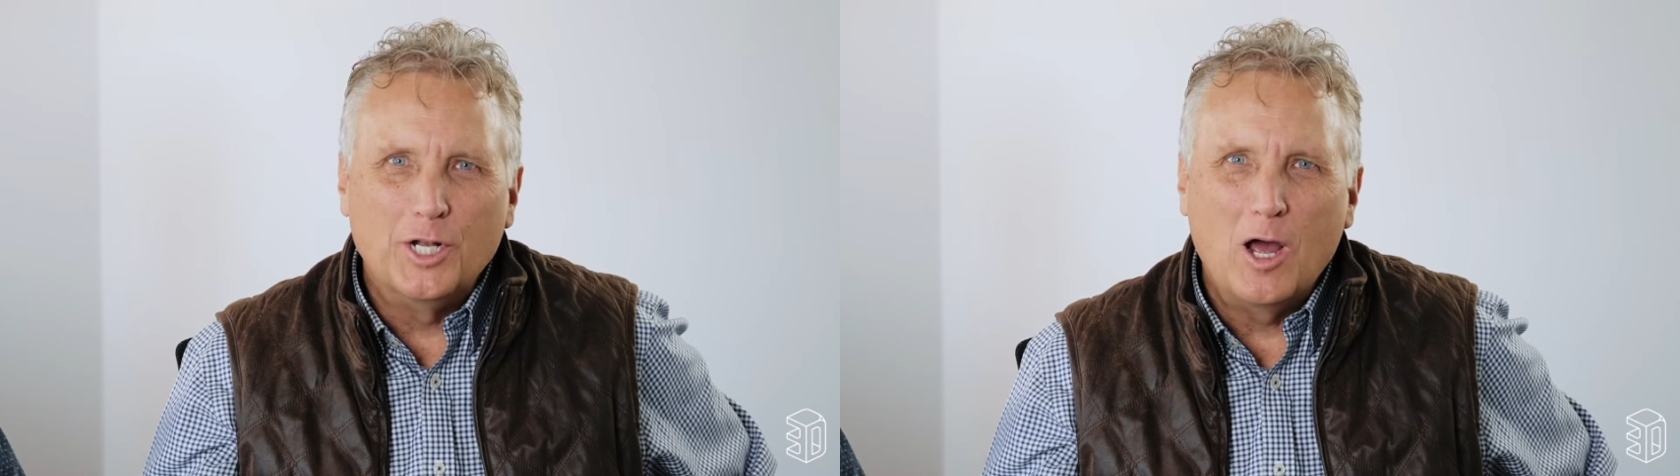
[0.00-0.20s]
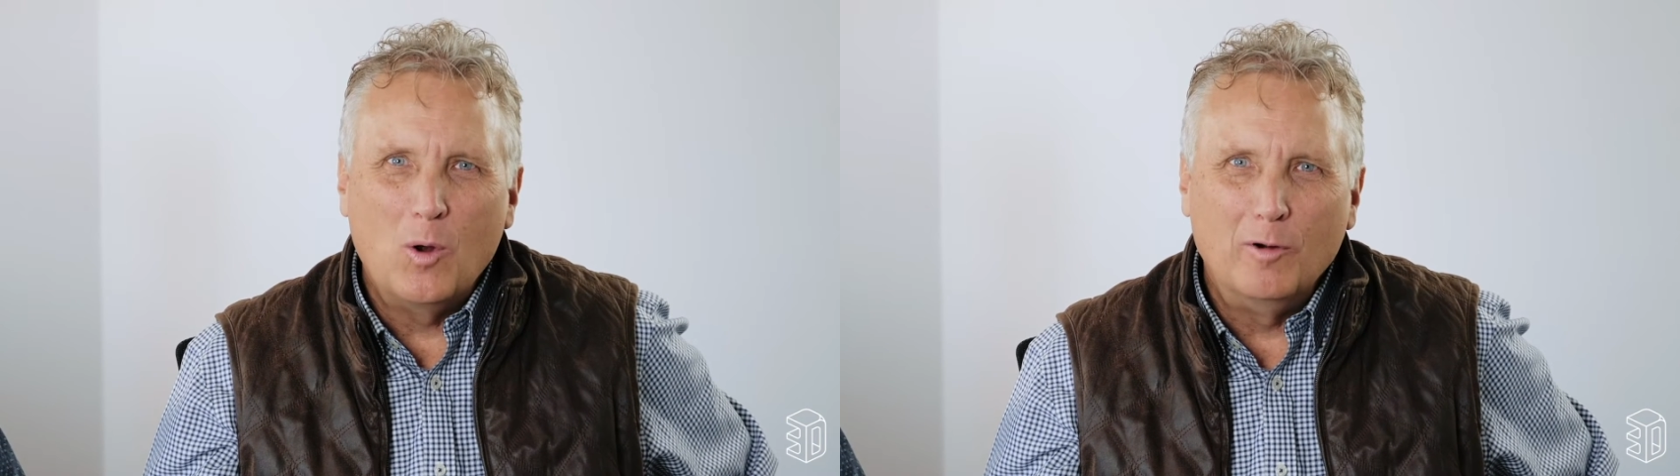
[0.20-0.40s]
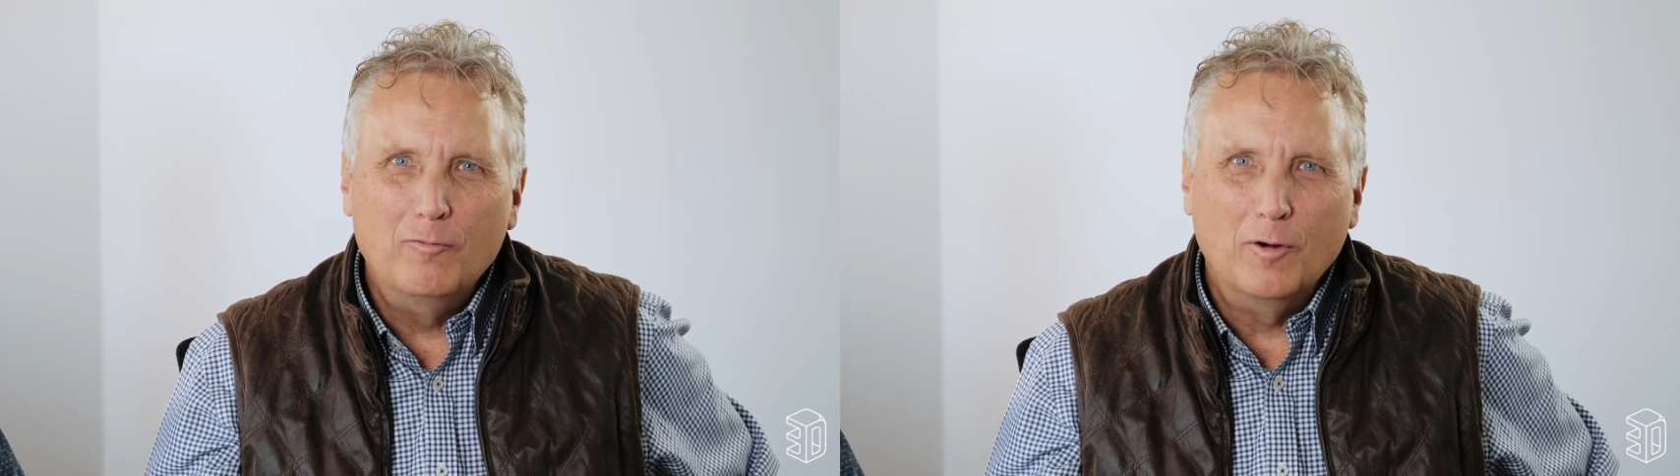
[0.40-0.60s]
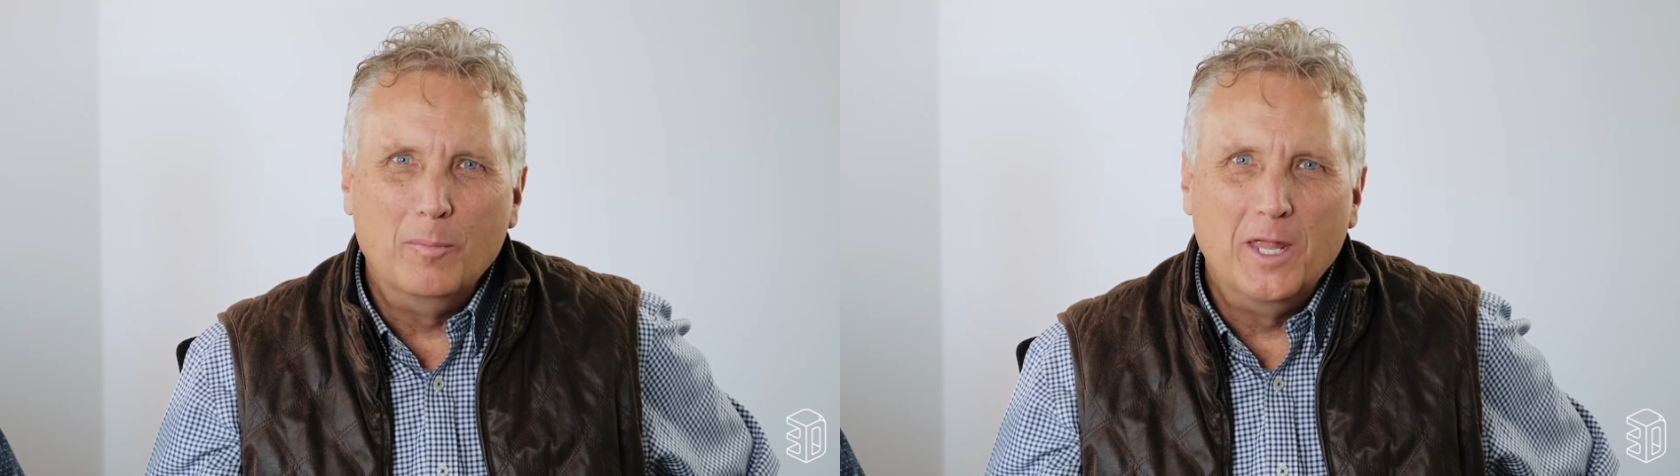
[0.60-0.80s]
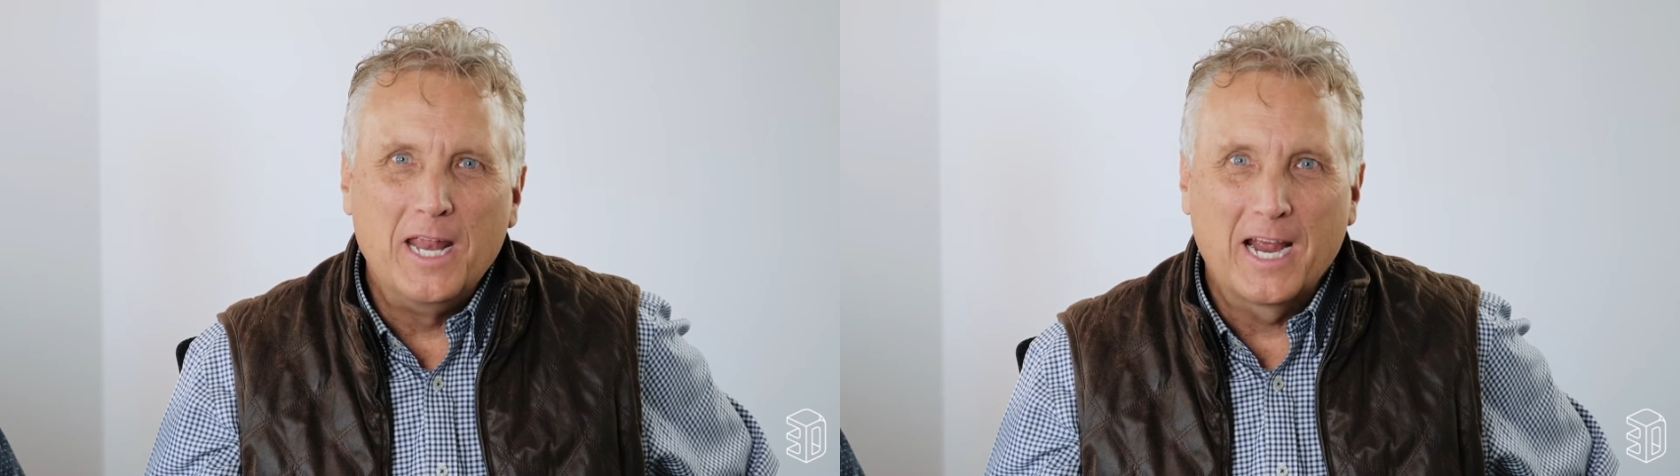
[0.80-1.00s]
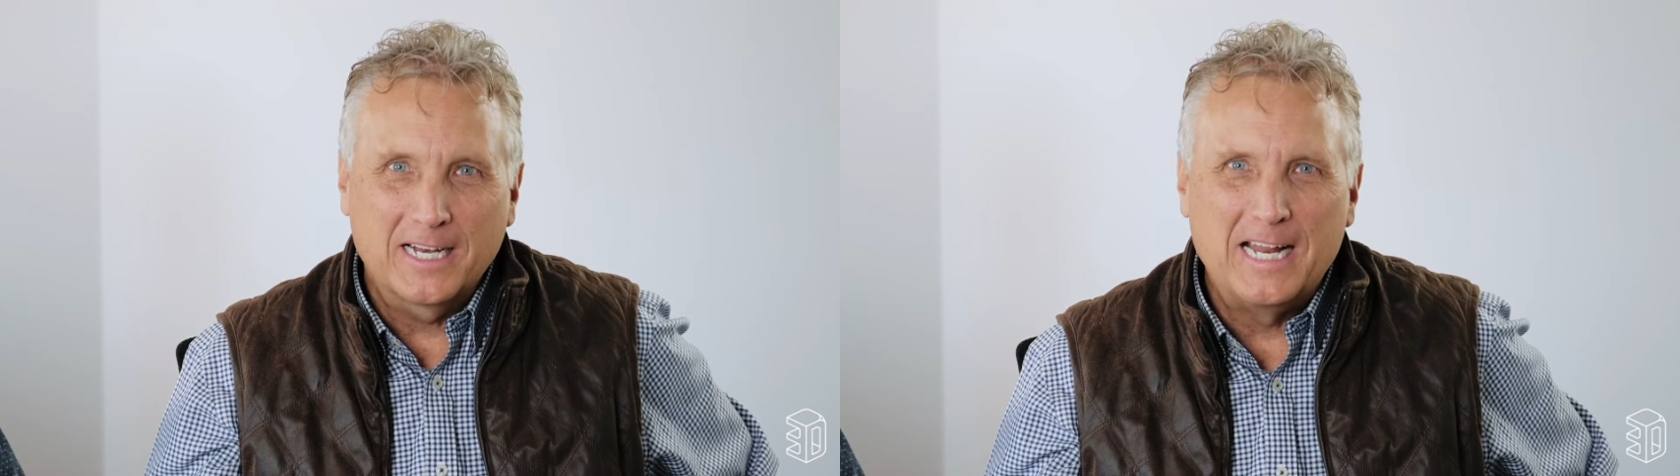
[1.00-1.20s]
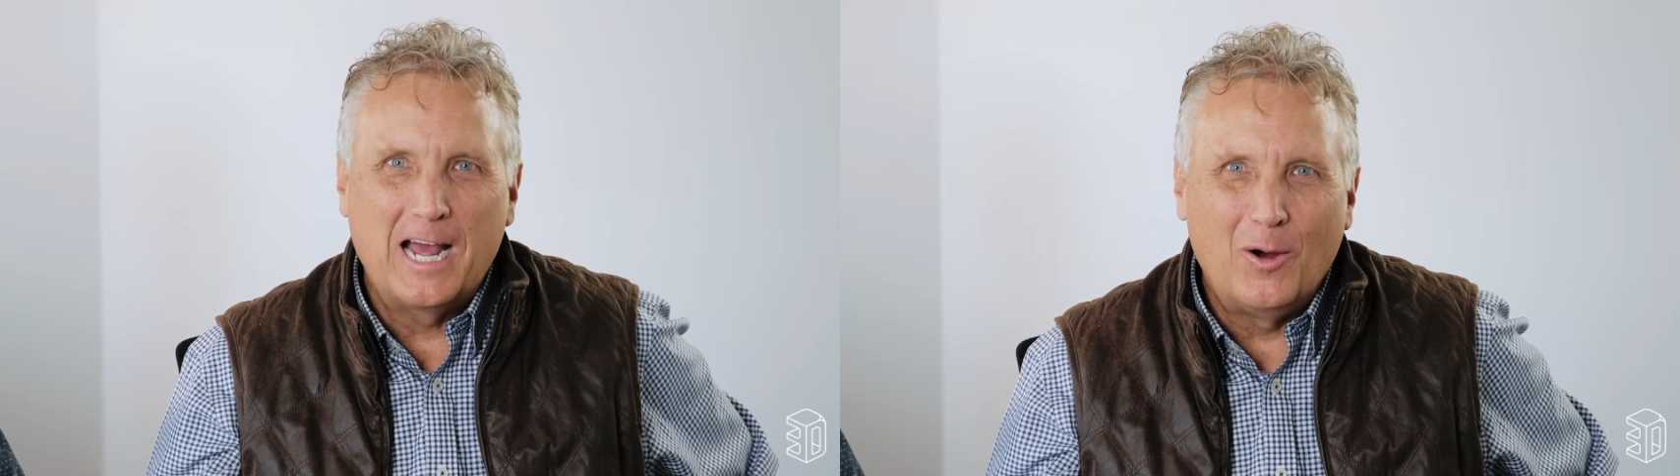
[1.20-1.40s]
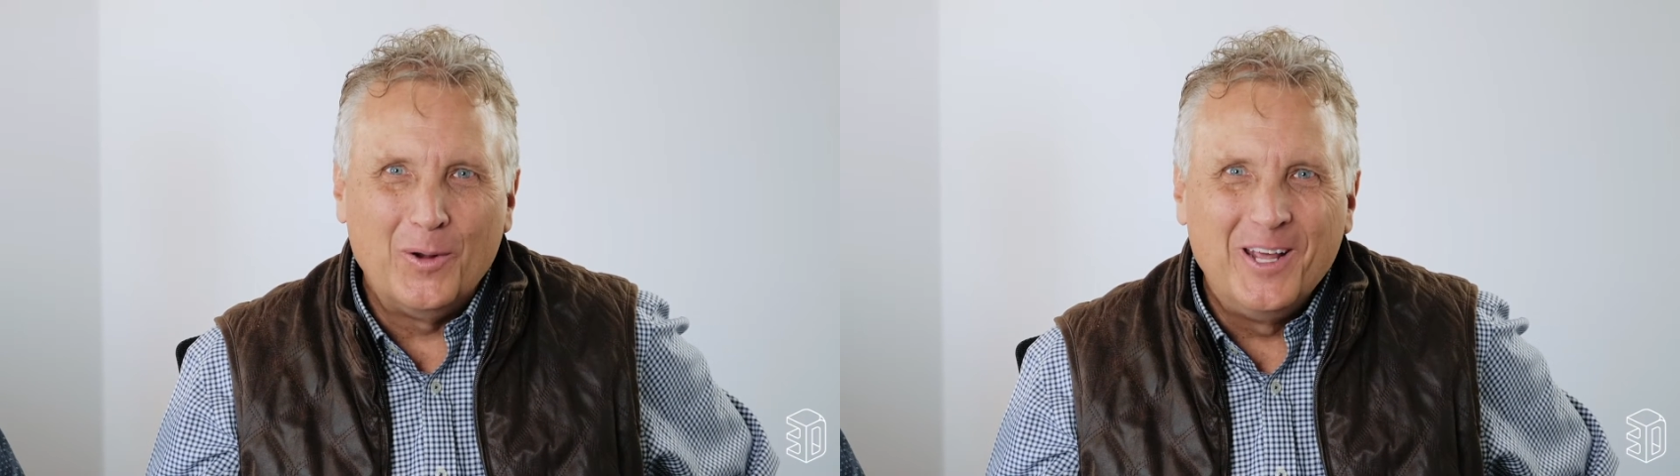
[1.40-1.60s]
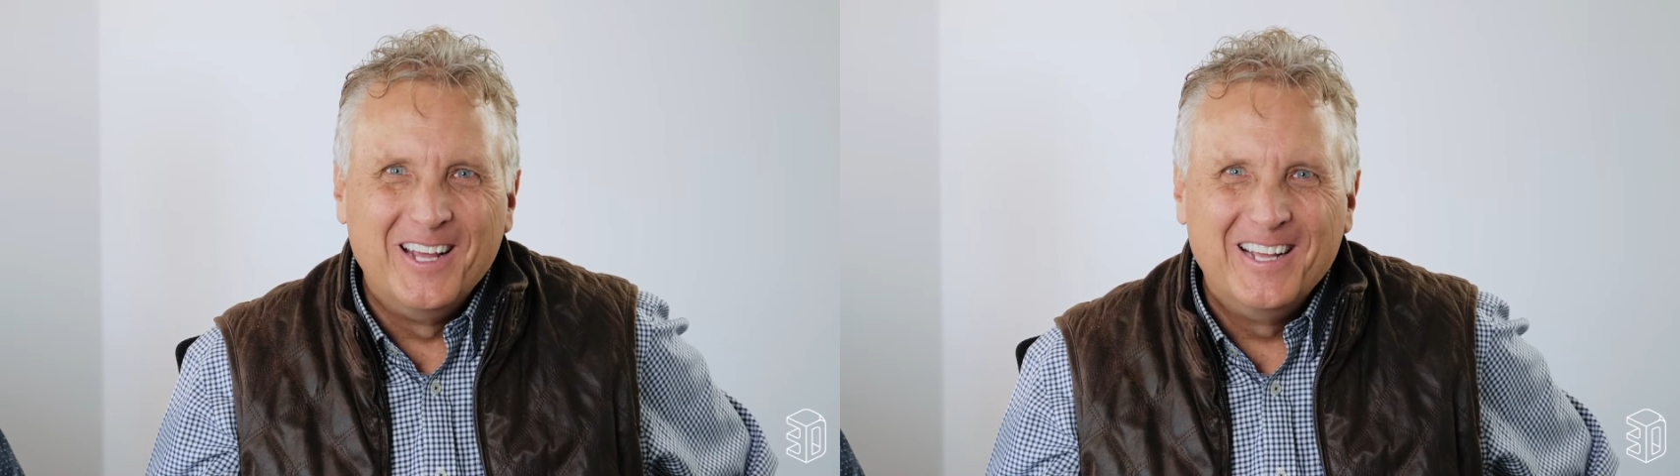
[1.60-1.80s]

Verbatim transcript: an hour from the neck down.